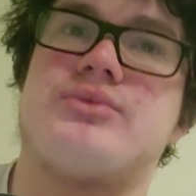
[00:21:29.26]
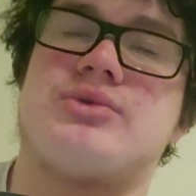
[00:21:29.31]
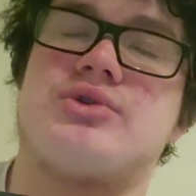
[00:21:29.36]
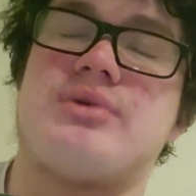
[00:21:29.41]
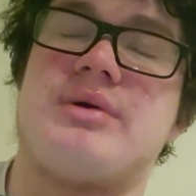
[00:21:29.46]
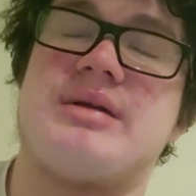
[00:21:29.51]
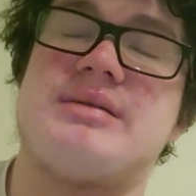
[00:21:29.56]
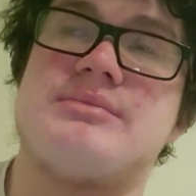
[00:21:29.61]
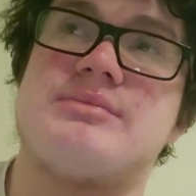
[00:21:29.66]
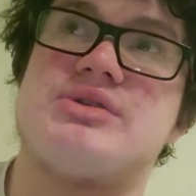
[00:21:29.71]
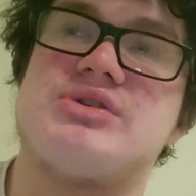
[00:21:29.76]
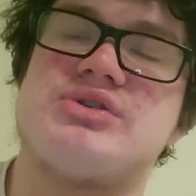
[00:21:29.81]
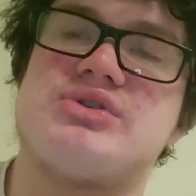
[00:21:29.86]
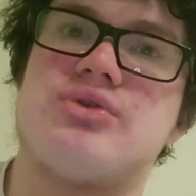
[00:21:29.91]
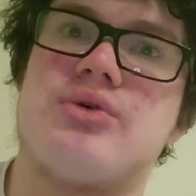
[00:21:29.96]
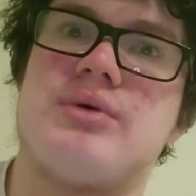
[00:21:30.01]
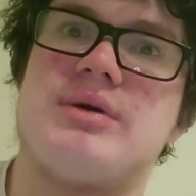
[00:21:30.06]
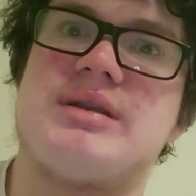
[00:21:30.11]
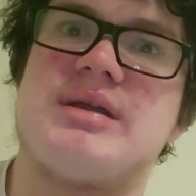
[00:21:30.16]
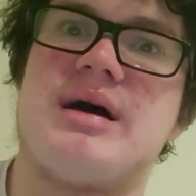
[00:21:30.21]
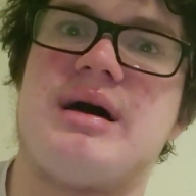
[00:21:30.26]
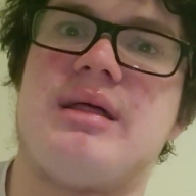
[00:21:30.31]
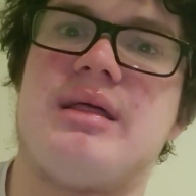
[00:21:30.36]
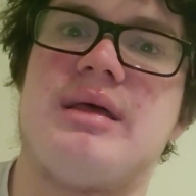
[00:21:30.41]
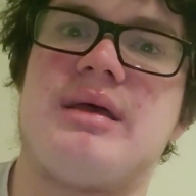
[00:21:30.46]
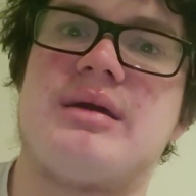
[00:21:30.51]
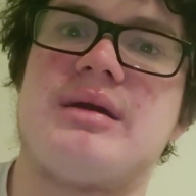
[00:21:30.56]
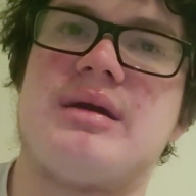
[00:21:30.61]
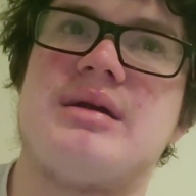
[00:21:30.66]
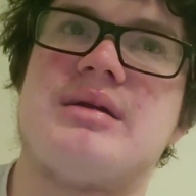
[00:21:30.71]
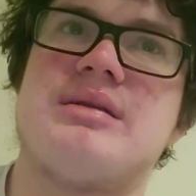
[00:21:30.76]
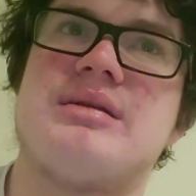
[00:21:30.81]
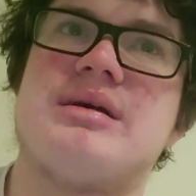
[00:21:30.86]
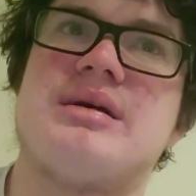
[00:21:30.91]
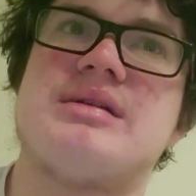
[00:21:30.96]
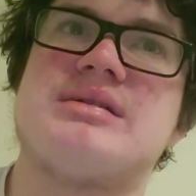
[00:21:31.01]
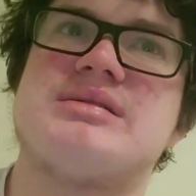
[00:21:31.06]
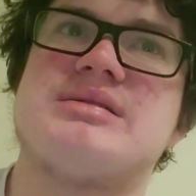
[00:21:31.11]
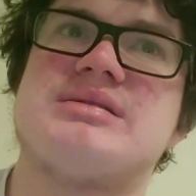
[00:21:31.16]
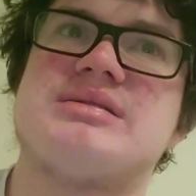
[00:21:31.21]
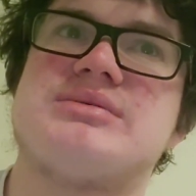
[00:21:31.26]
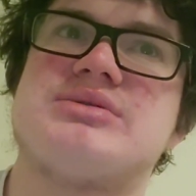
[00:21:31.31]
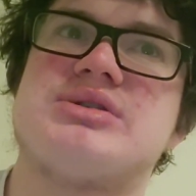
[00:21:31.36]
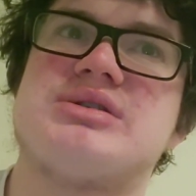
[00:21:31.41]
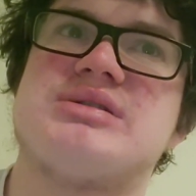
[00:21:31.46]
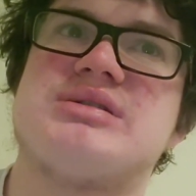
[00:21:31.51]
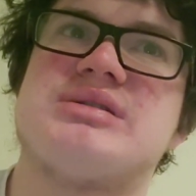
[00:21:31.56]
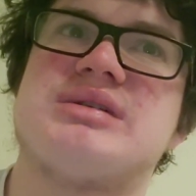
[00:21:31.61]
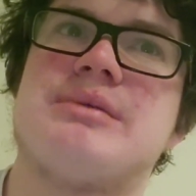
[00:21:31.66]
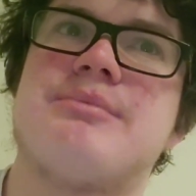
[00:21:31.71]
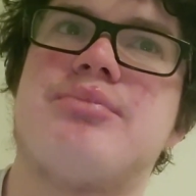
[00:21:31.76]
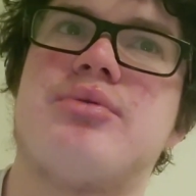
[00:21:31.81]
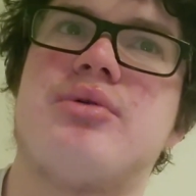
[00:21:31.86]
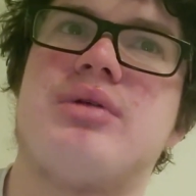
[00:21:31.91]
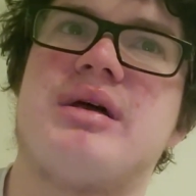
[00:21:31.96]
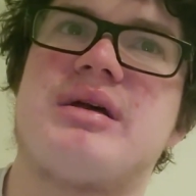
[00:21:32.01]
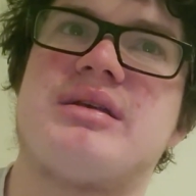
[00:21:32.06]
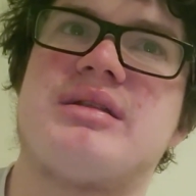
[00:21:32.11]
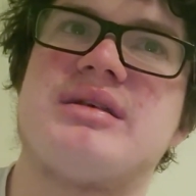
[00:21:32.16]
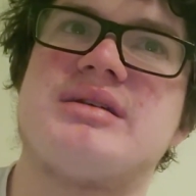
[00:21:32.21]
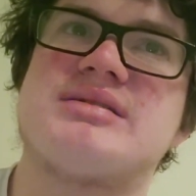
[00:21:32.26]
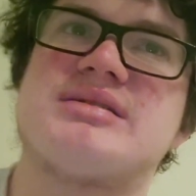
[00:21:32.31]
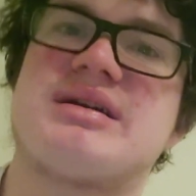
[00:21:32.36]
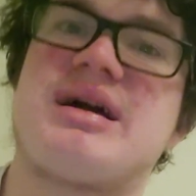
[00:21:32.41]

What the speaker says: great storytelling, and it's just simple like this.